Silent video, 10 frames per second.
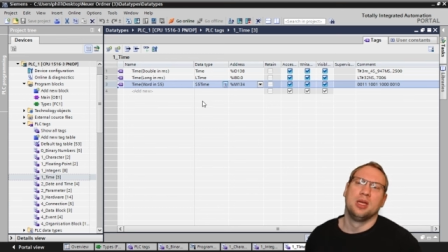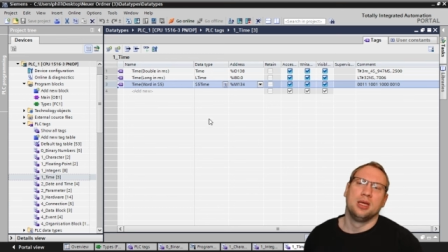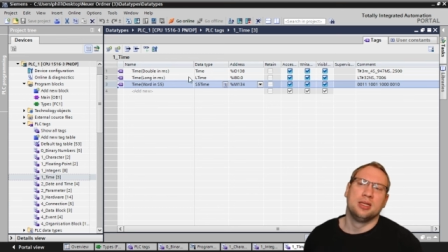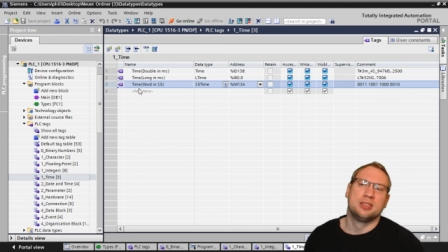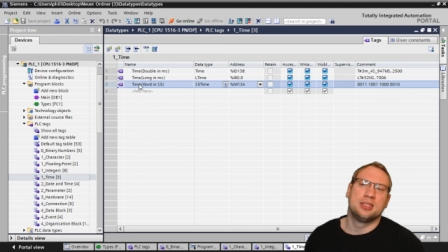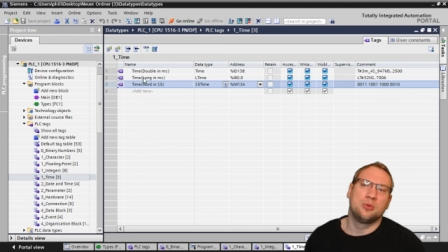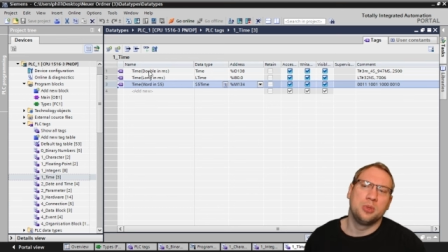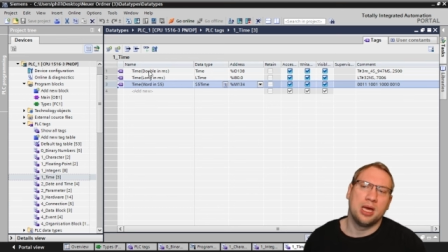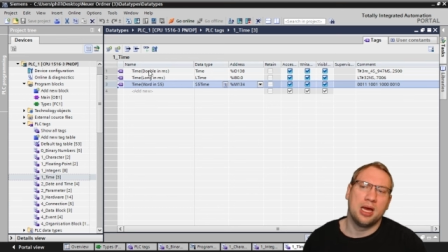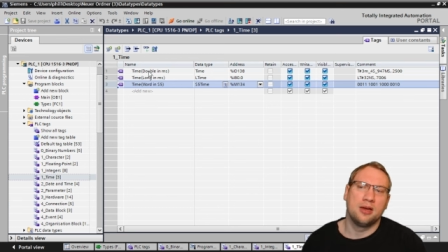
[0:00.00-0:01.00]
Instead,
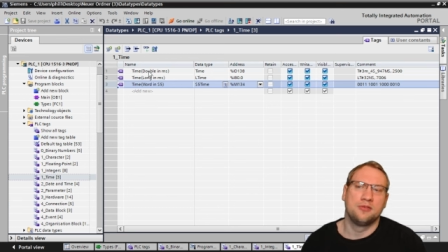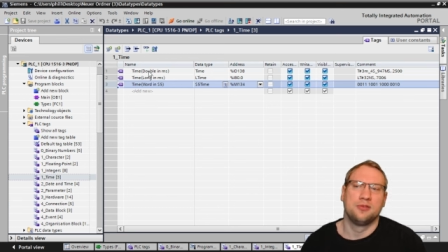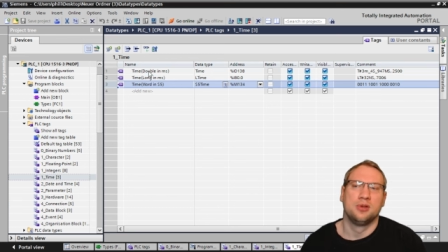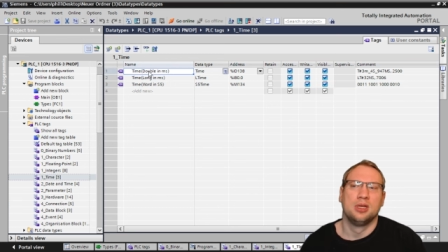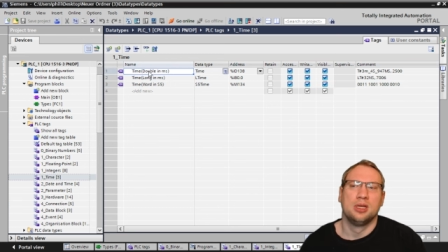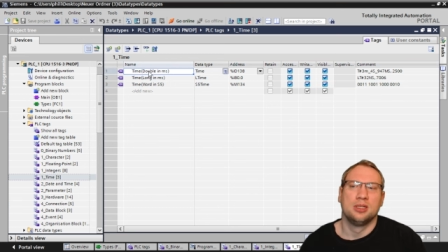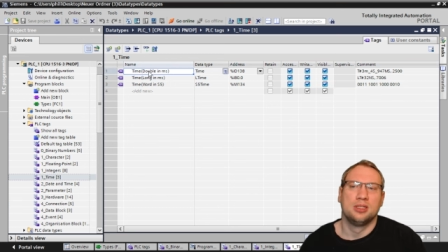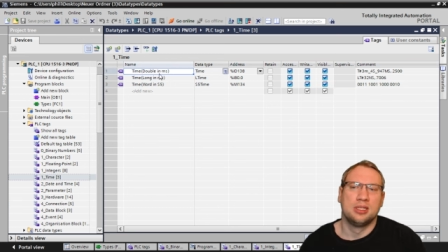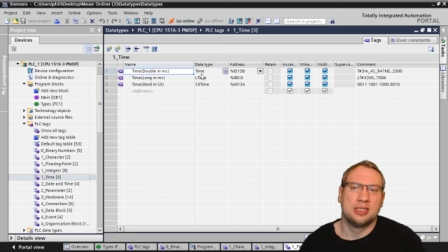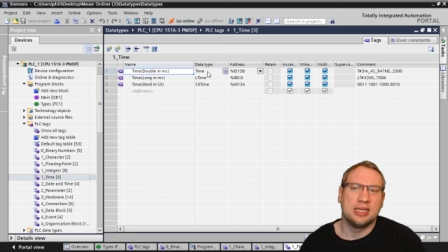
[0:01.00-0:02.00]
we have
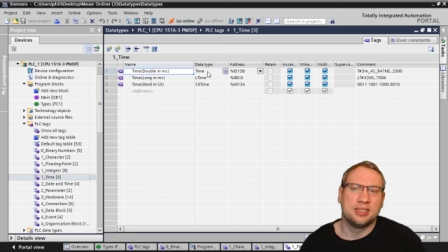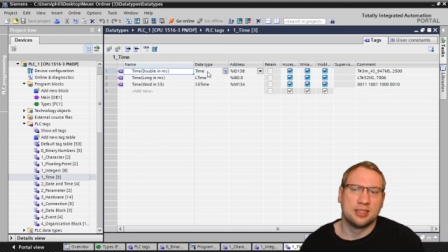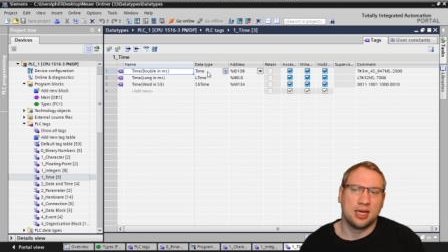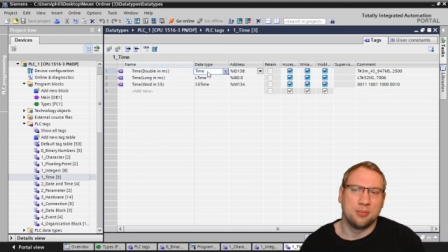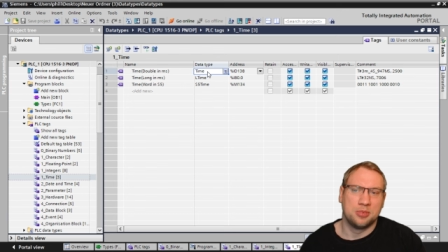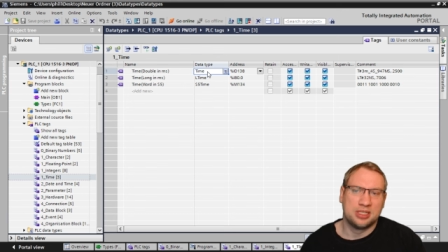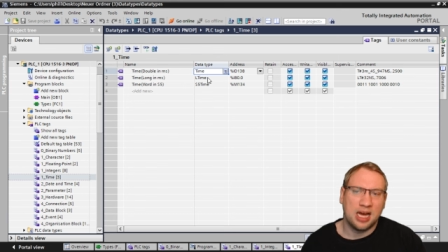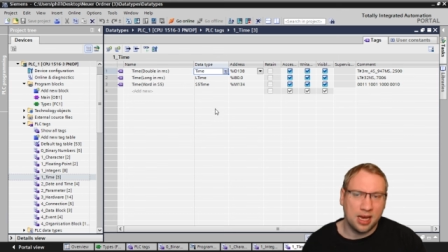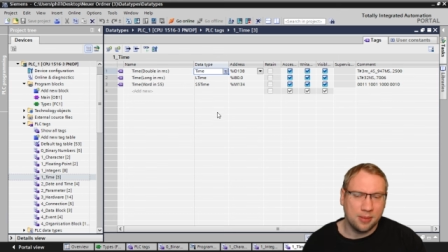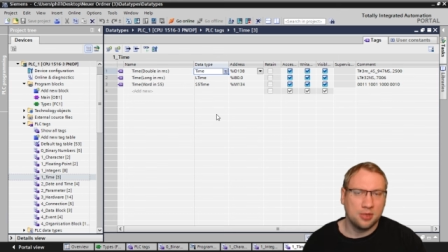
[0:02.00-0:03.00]
the data type
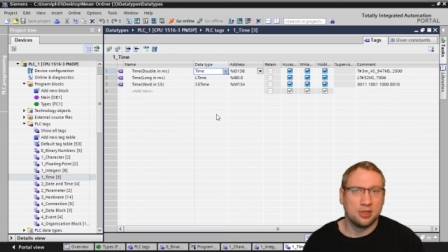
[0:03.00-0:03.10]
time.